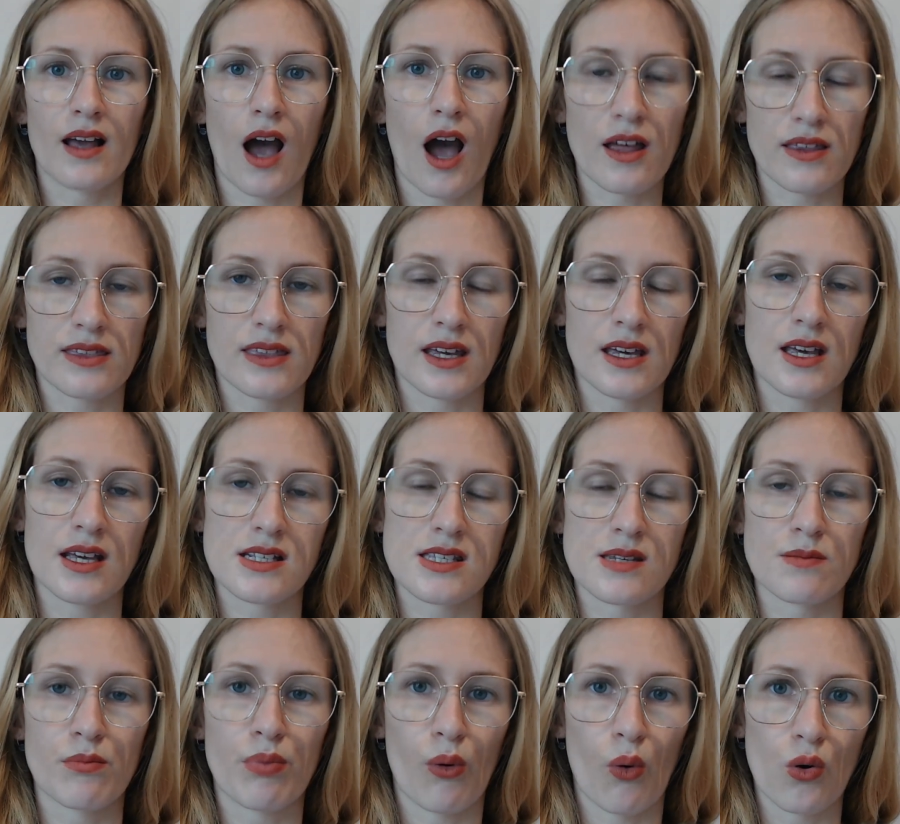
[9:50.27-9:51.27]
I think it's
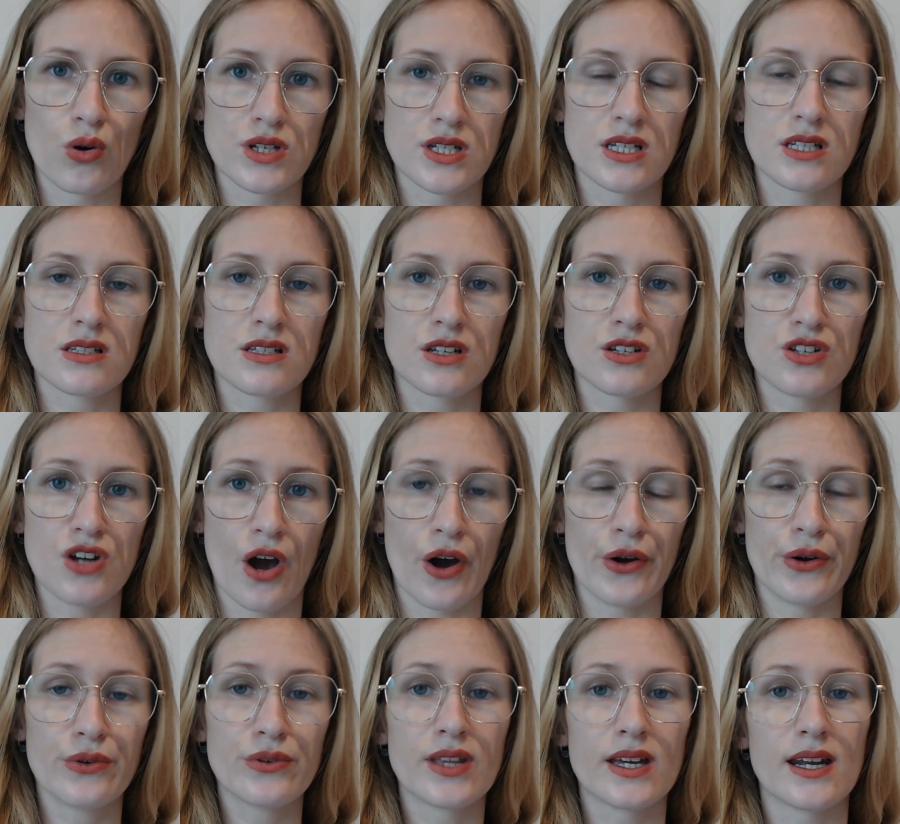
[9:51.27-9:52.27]
important to
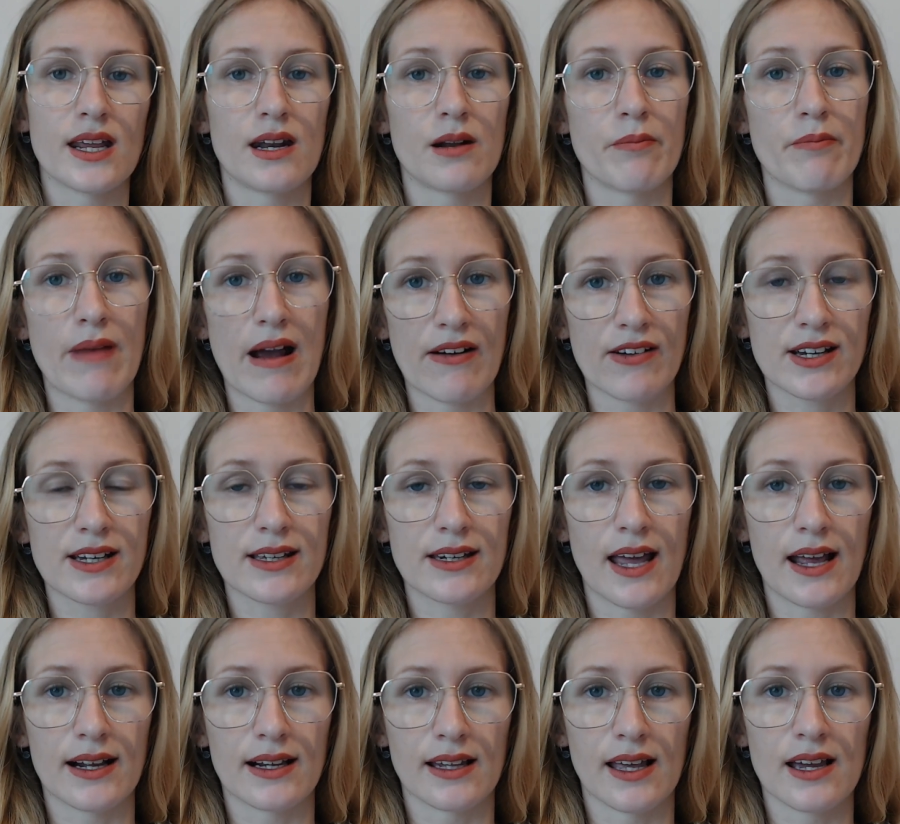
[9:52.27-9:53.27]
know that in American
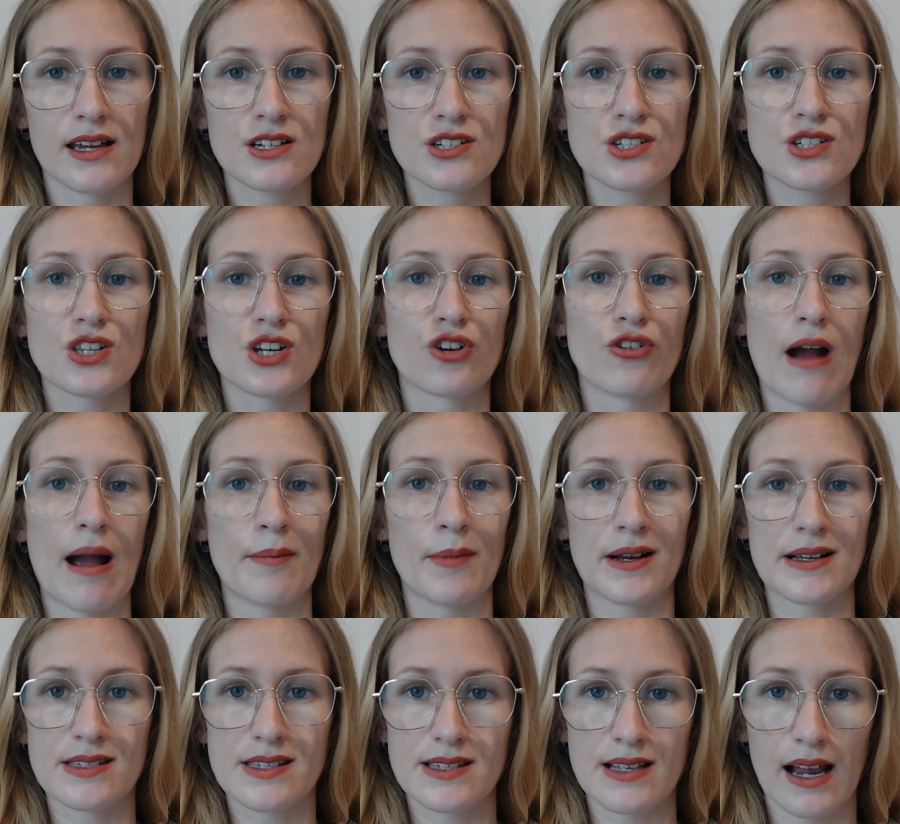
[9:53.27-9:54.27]
English, the grammar
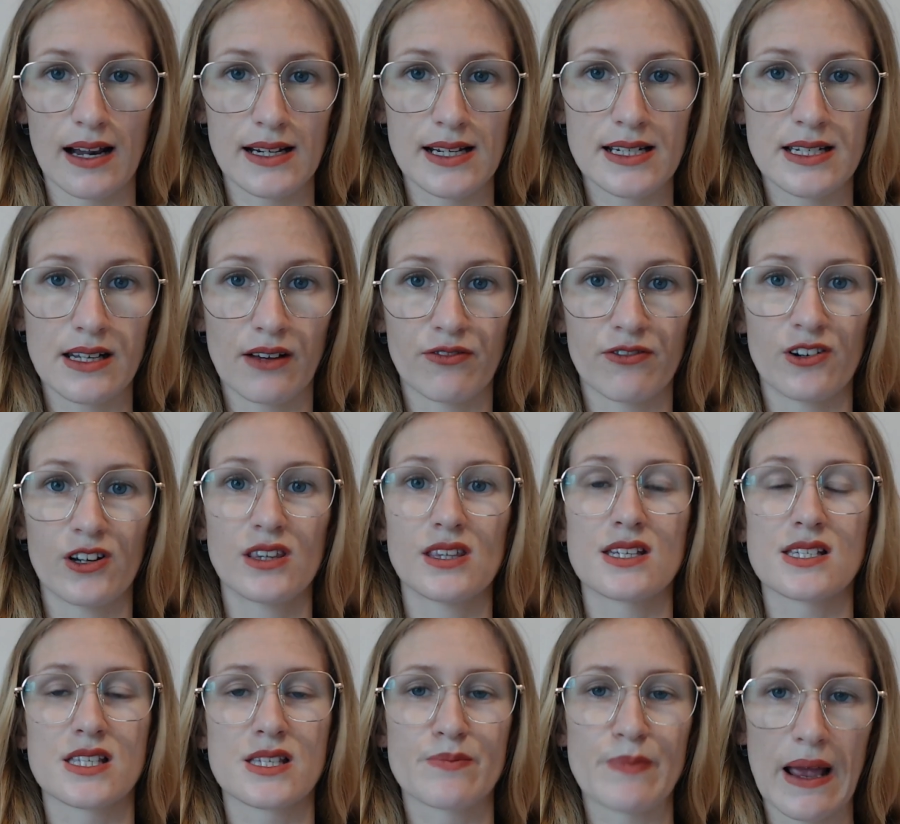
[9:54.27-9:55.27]
is slightly different,
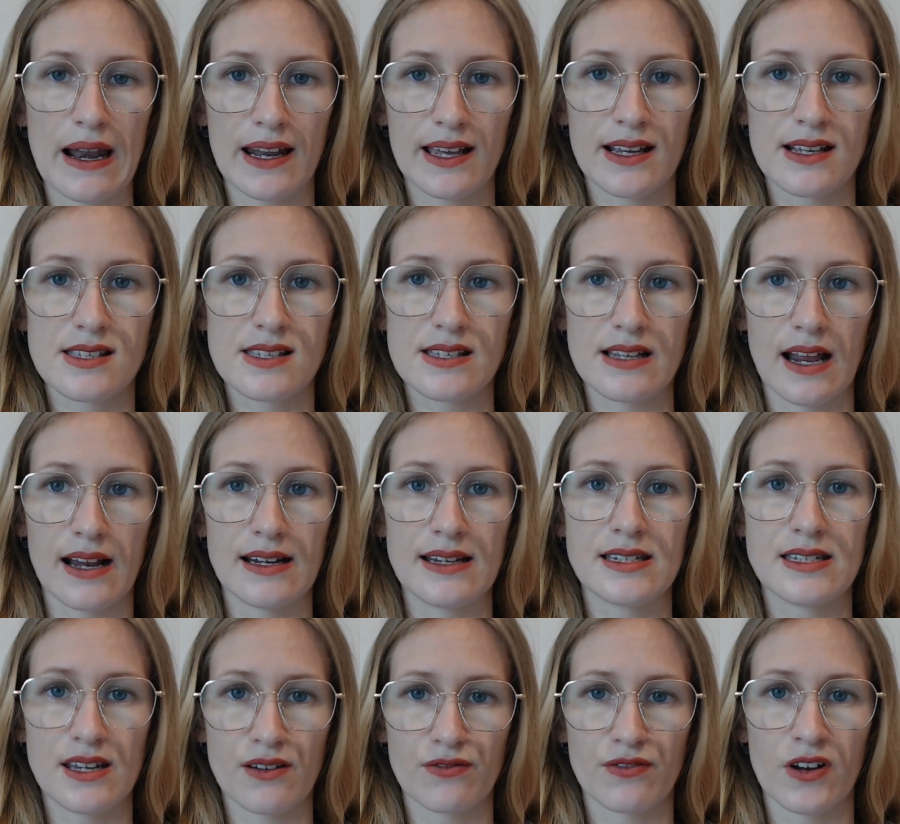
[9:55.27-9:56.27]
the spelling is slightly
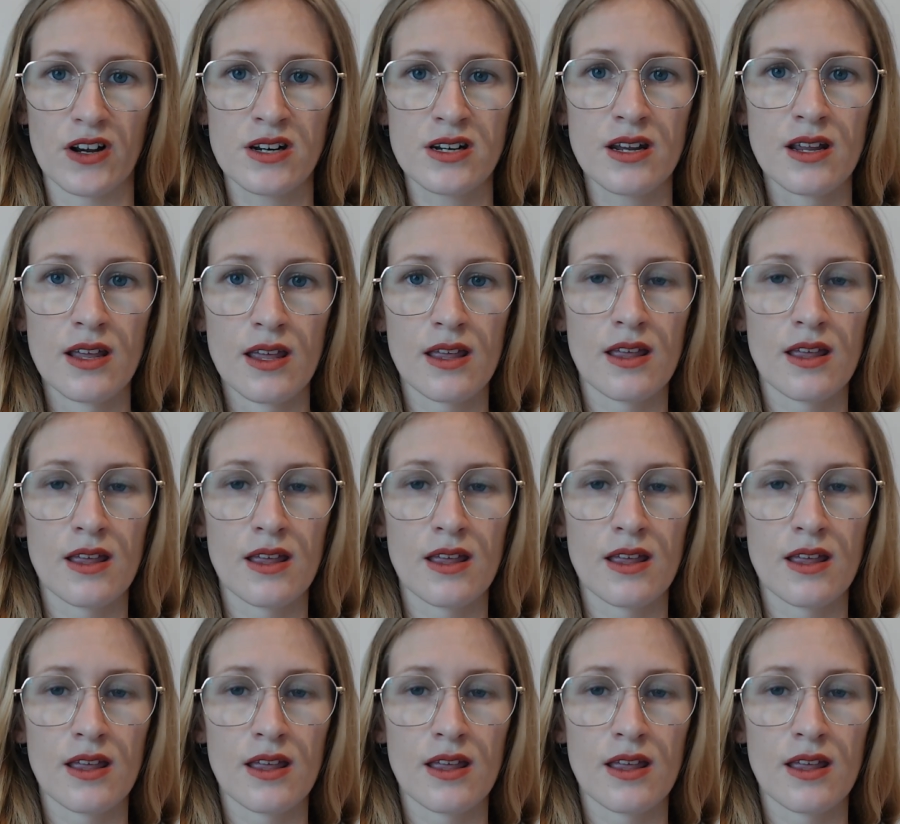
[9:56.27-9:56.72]
different,